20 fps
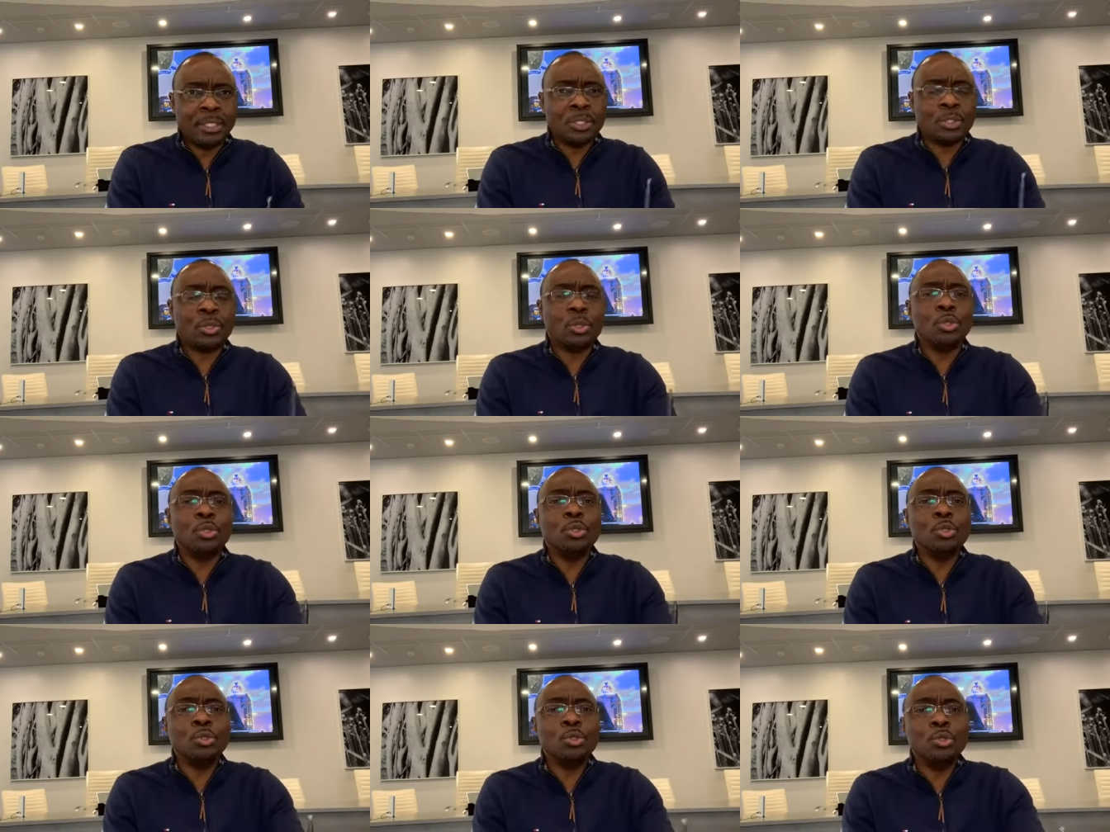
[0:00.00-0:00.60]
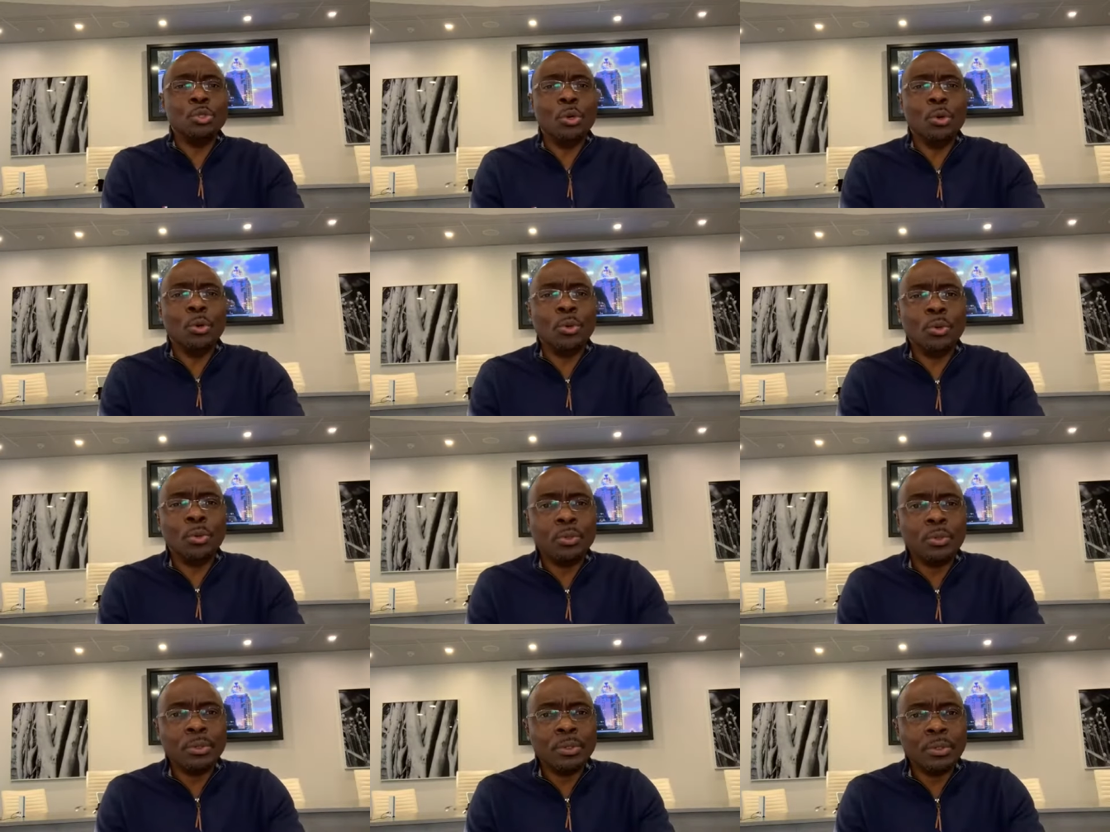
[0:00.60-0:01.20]
So you
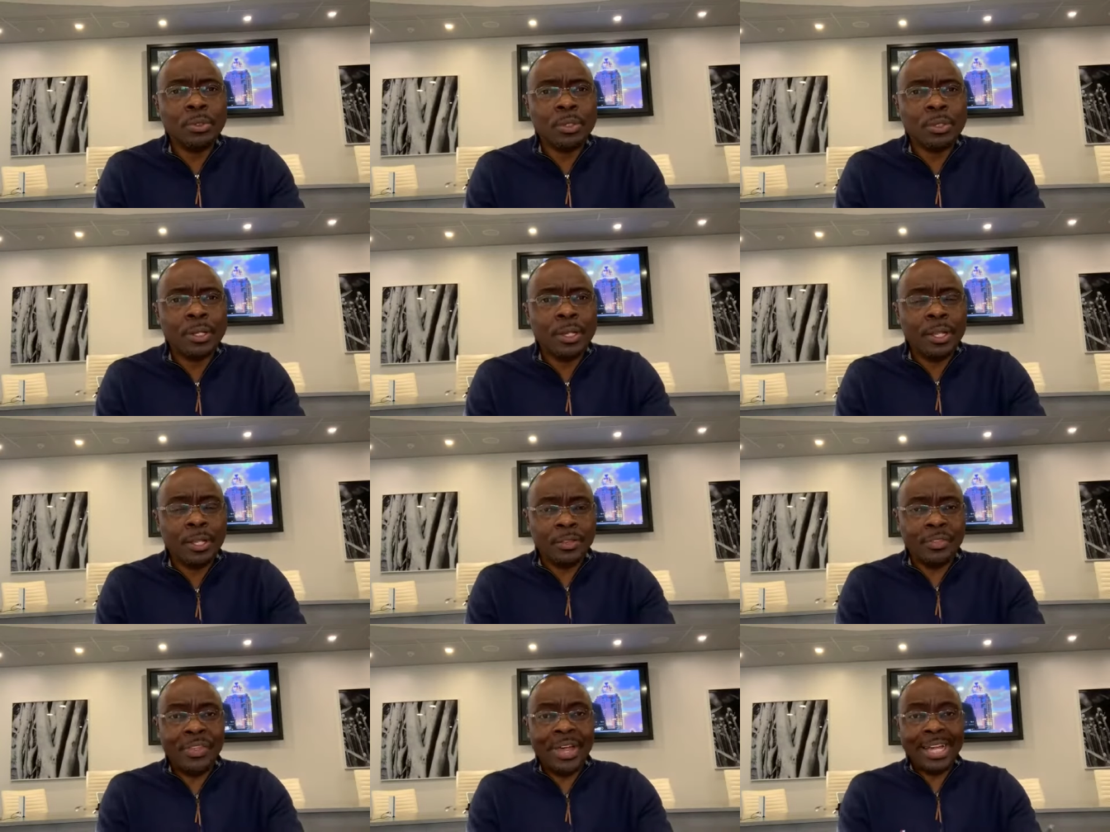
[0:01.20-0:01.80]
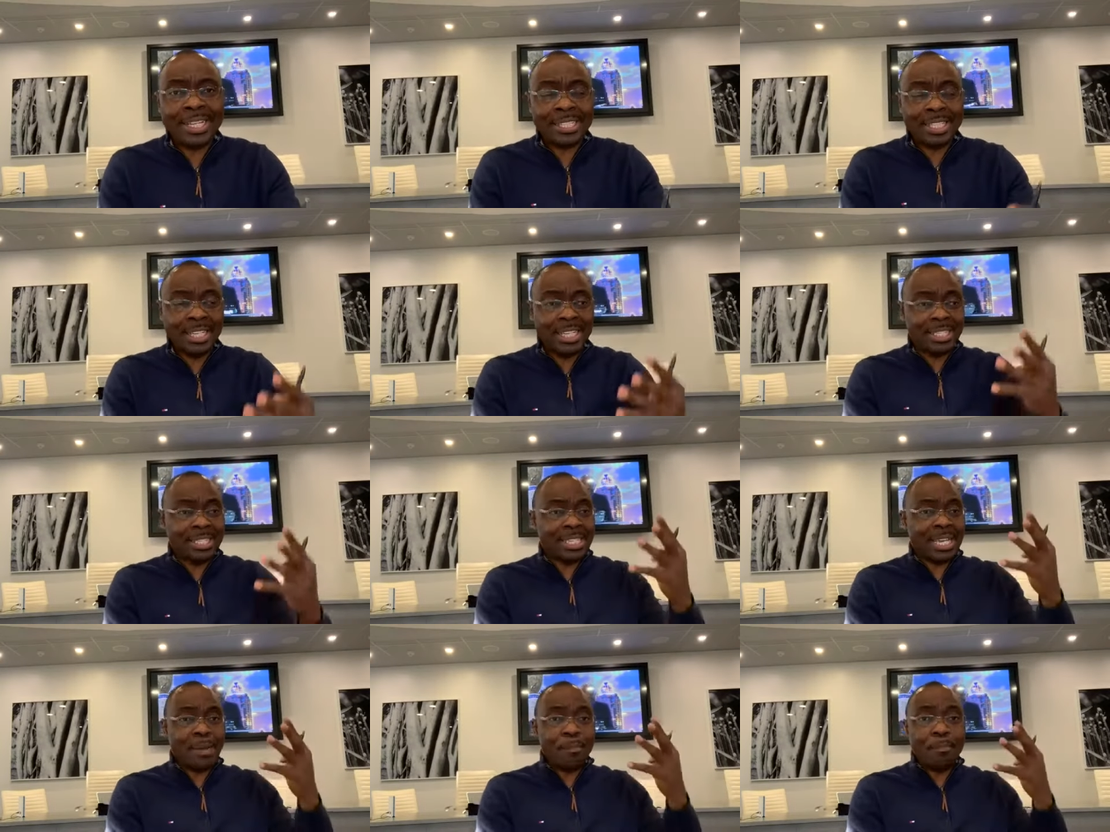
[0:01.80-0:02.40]
know that
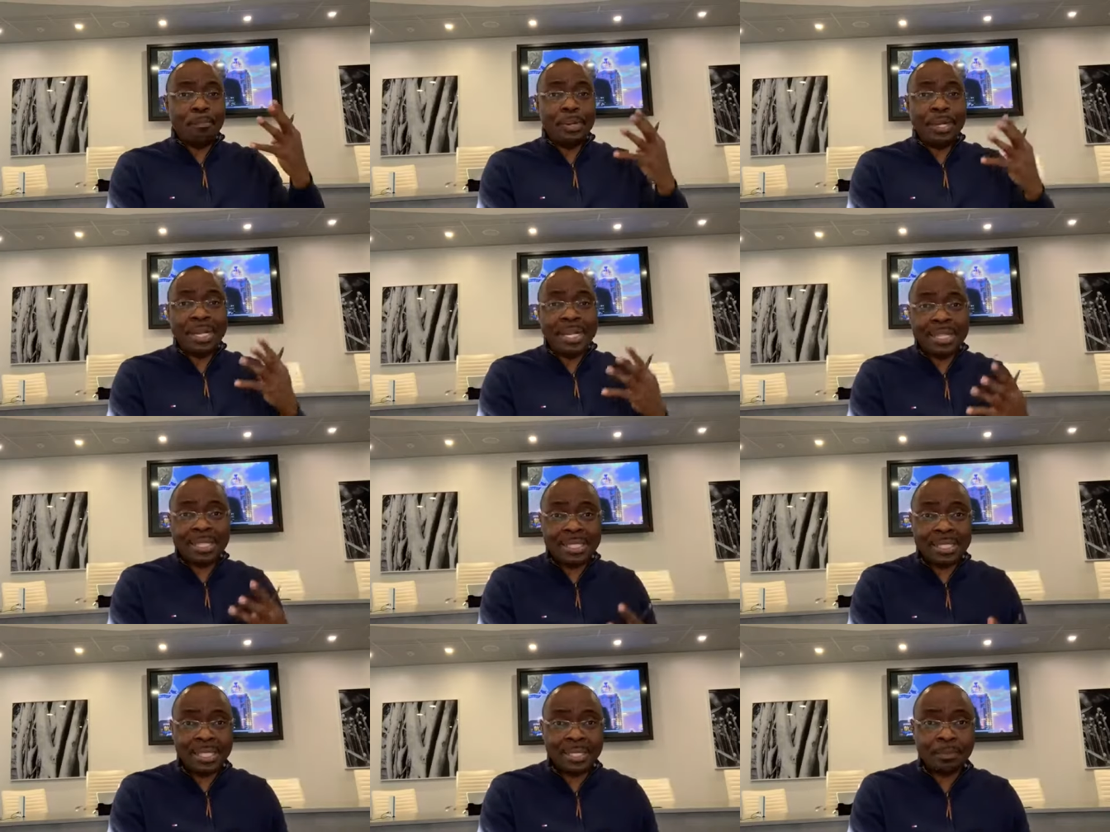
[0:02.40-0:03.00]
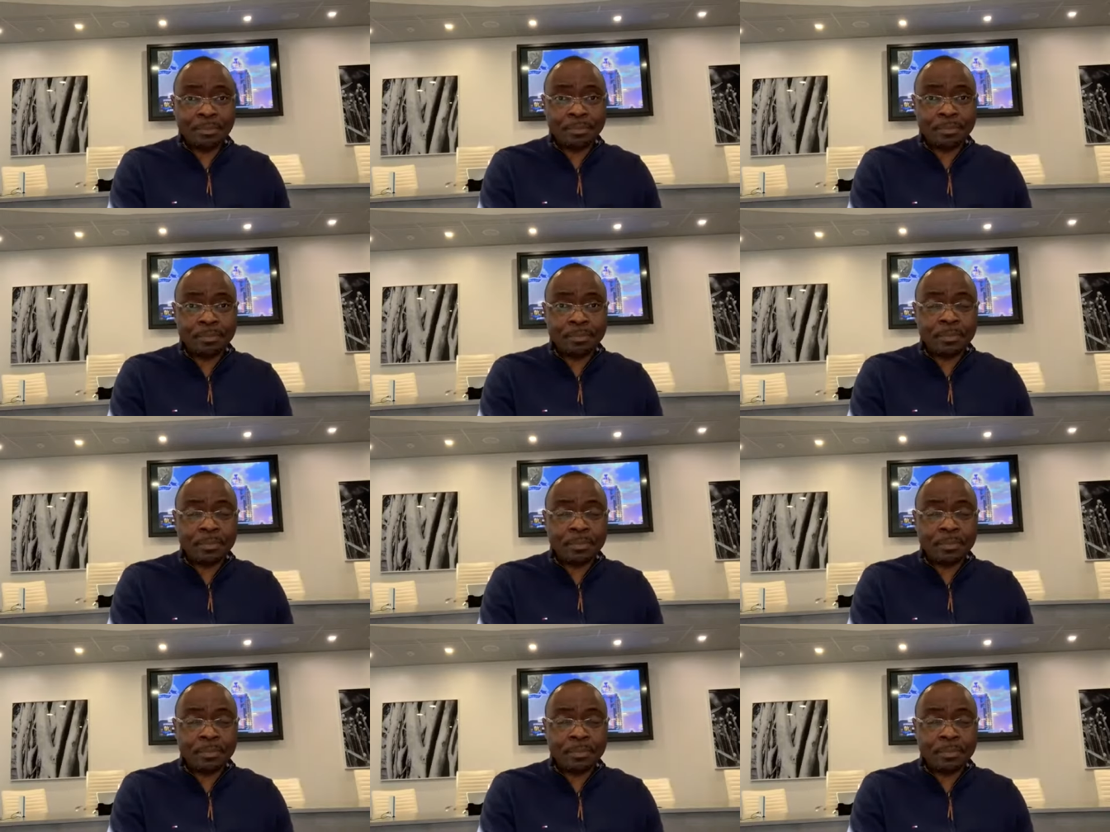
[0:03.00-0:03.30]
his ability,